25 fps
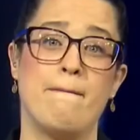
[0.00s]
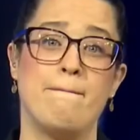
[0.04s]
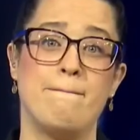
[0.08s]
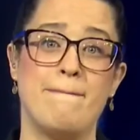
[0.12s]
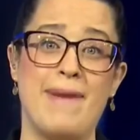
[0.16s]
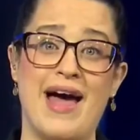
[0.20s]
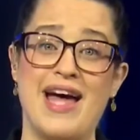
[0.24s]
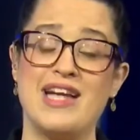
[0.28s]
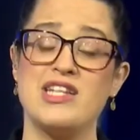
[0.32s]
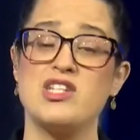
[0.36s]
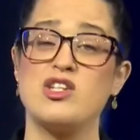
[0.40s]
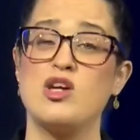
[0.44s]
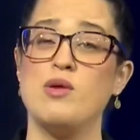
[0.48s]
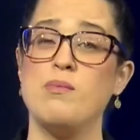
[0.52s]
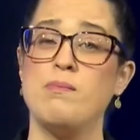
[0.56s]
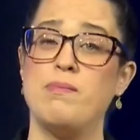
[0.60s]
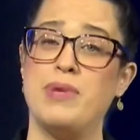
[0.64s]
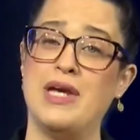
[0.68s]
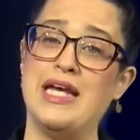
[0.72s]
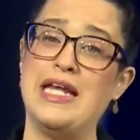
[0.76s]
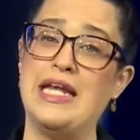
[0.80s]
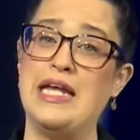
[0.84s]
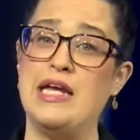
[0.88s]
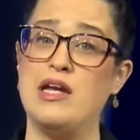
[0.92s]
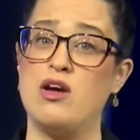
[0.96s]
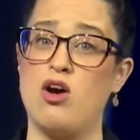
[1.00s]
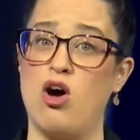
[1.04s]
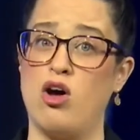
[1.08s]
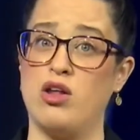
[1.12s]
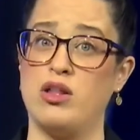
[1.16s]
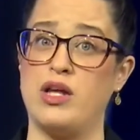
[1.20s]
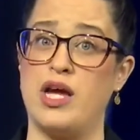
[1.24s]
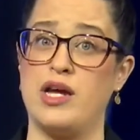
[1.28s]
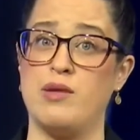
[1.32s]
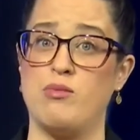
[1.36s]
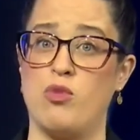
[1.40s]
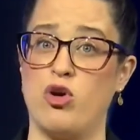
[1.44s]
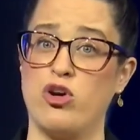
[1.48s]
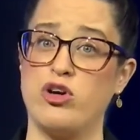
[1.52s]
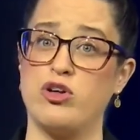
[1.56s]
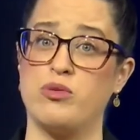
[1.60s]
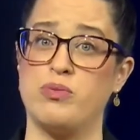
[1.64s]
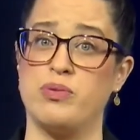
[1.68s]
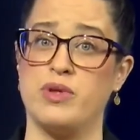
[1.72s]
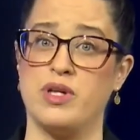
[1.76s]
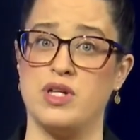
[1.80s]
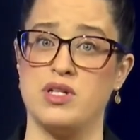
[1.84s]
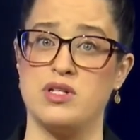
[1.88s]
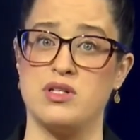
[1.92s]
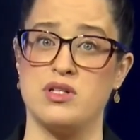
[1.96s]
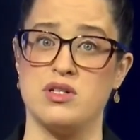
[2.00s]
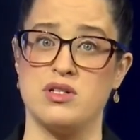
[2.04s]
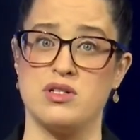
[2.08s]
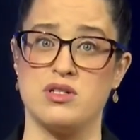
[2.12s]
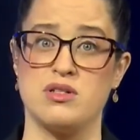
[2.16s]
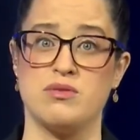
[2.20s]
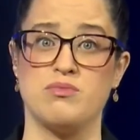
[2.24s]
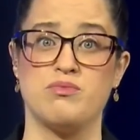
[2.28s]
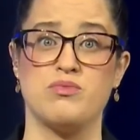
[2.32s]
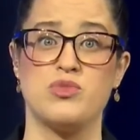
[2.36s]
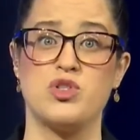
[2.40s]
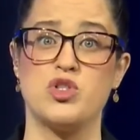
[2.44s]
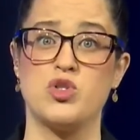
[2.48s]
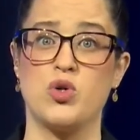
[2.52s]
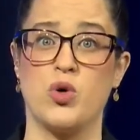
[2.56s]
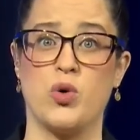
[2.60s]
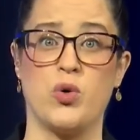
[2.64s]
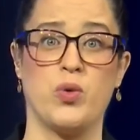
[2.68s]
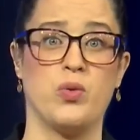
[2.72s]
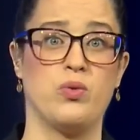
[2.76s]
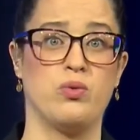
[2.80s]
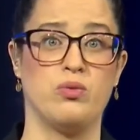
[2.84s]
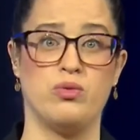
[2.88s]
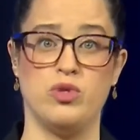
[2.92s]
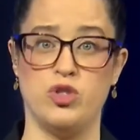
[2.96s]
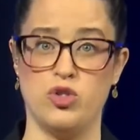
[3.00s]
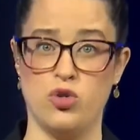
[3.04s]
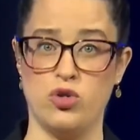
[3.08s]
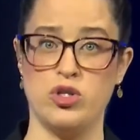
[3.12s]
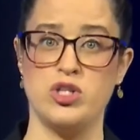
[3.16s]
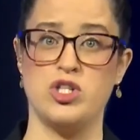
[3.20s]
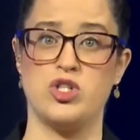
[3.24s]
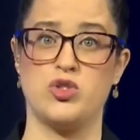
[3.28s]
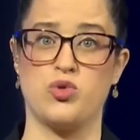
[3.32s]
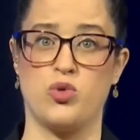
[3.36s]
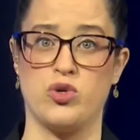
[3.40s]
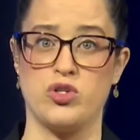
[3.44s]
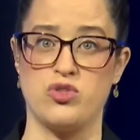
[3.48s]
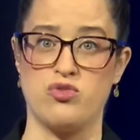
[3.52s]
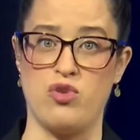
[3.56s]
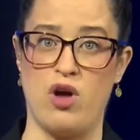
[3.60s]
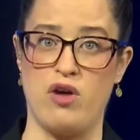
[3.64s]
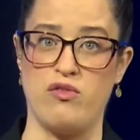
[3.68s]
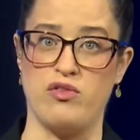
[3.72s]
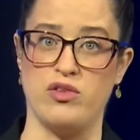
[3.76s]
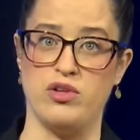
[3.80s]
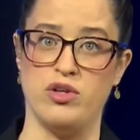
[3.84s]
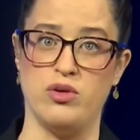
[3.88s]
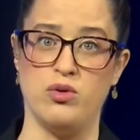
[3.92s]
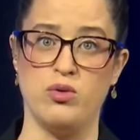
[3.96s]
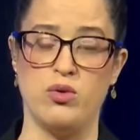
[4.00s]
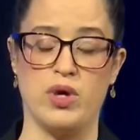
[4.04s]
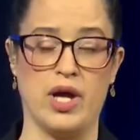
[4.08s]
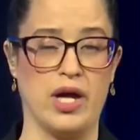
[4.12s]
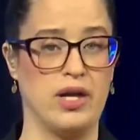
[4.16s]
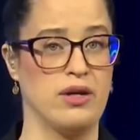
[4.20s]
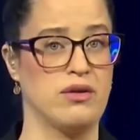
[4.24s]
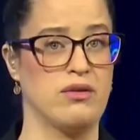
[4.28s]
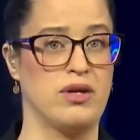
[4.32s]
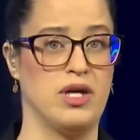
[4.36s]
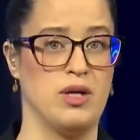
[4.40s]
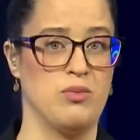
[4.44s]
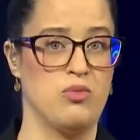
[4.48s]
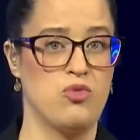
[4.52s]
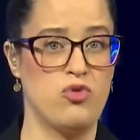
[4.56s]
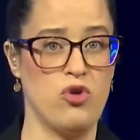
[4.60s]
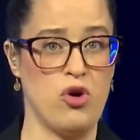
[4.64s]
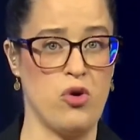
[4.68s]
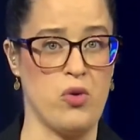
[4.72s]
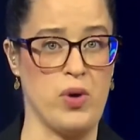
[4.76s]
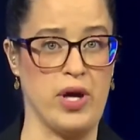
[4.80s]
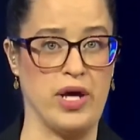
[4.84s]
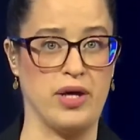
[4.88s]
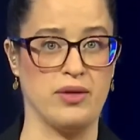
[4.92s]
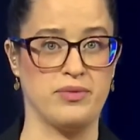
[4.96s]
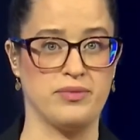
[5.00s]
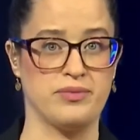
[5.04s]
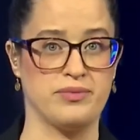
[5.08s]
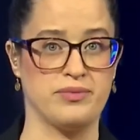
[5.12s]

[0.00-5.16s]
match competing online marketplaces so your store's revenue can keep growing.